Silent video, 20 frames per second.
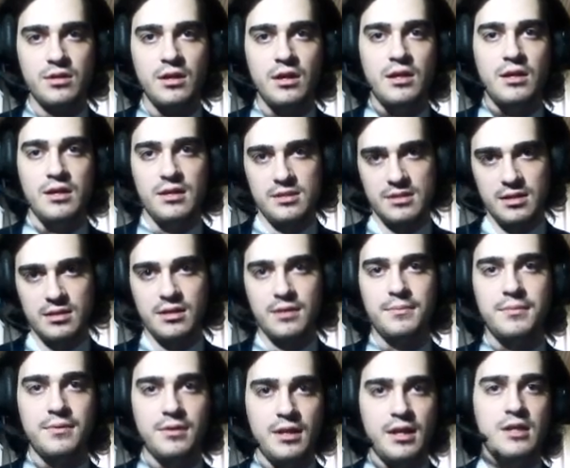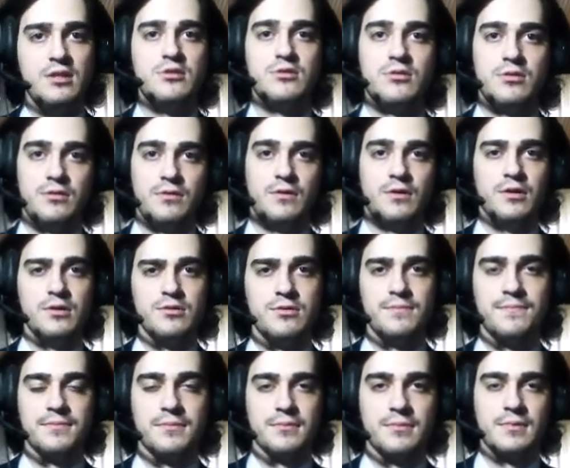is a double-edged sword,
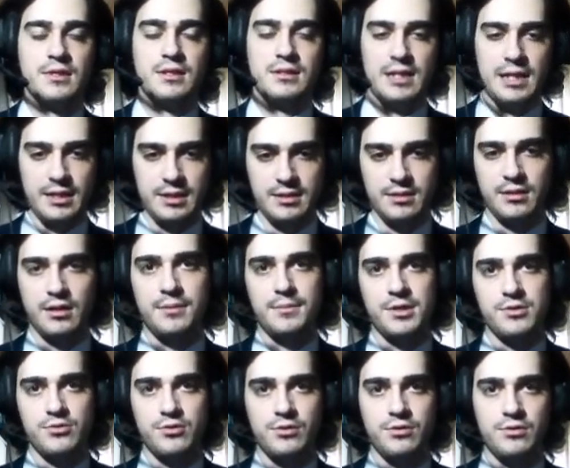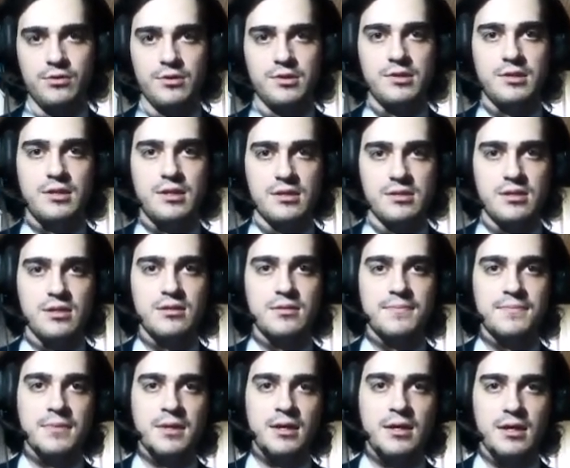like Amazon does it,
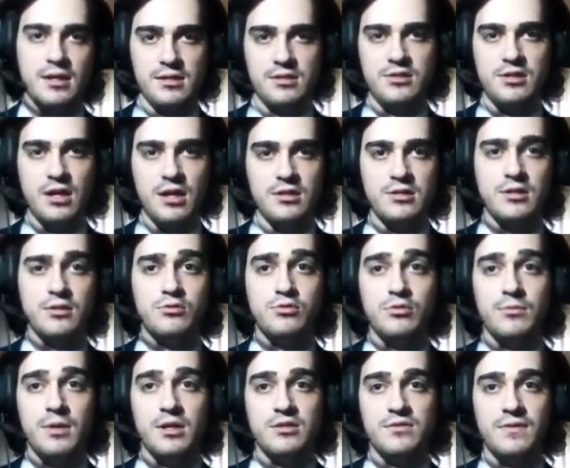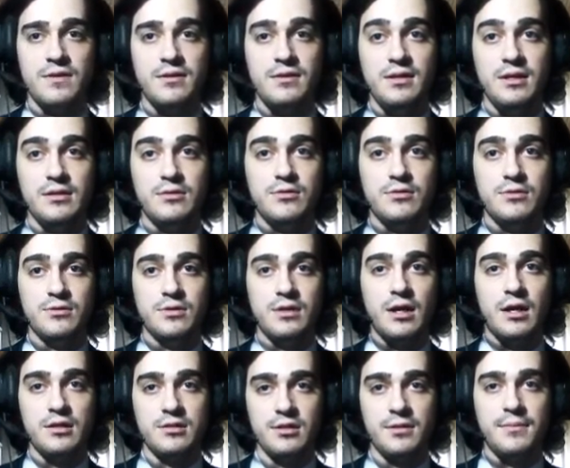as charging too much will lead to
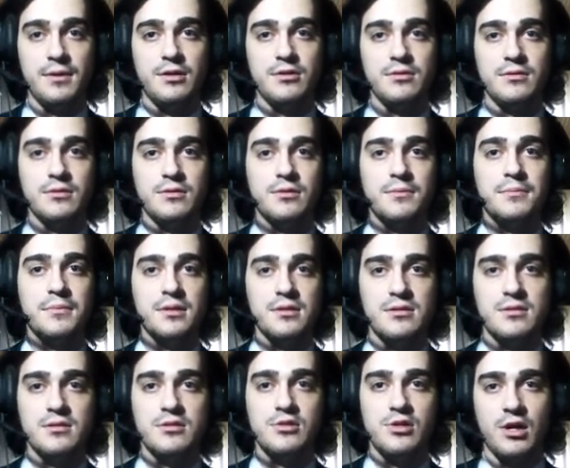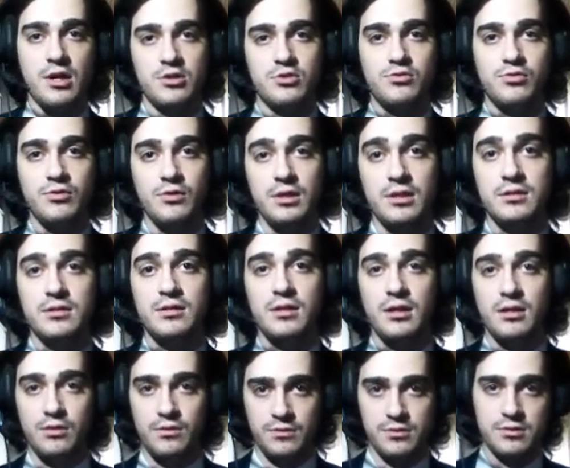cart abandonment. Charge too little
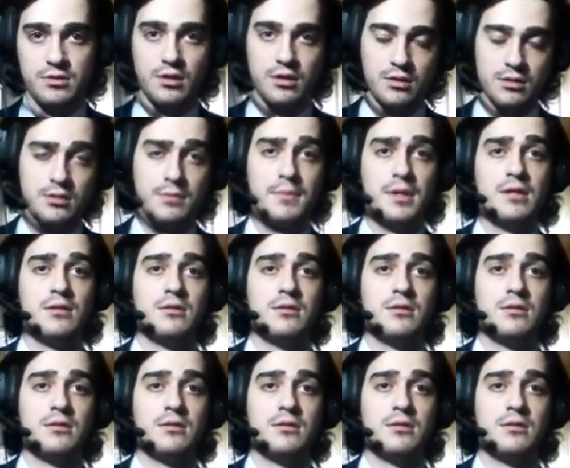and you'll start to make